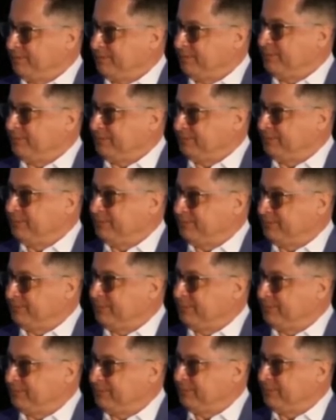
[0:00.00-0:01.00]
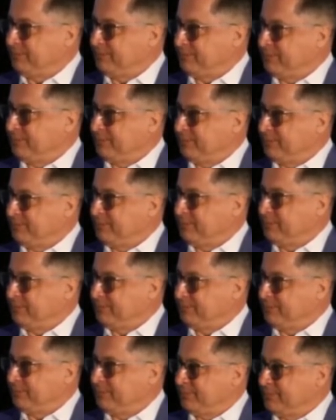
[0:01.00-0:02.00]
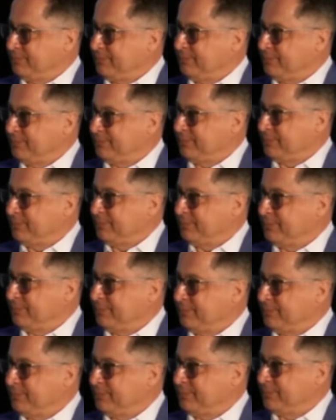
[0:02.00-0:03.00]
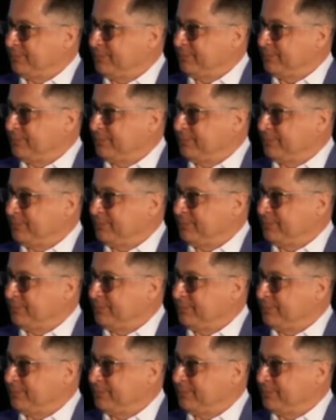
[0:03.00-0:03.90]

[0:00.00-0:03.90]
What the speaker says: [no speech]